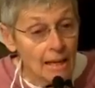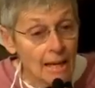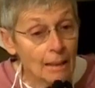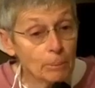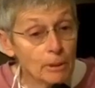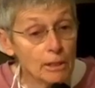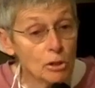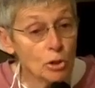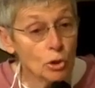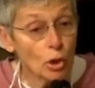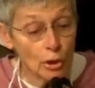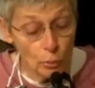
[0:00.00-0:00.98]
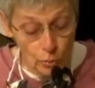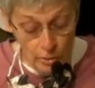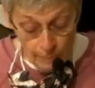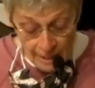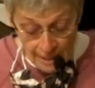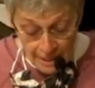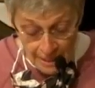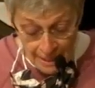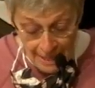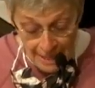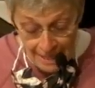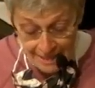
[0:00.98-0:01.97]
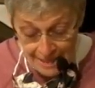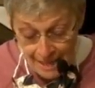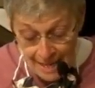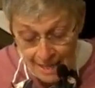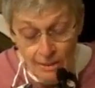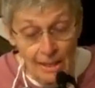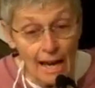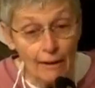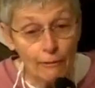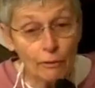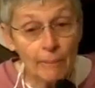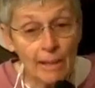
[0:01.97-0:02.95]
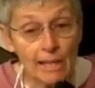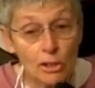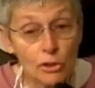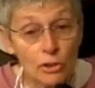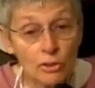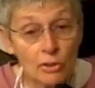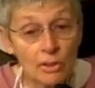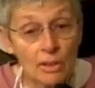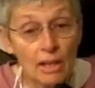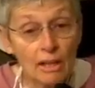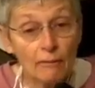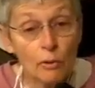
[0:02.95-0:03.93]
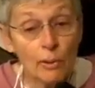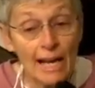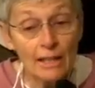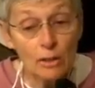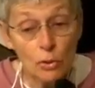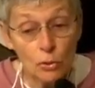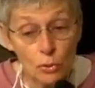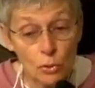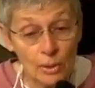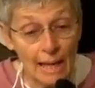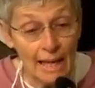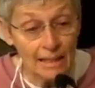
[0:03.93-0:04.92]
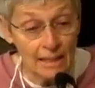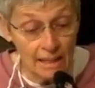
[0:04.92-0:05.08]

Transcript: And please join with me in saying the affirmation of gratitude and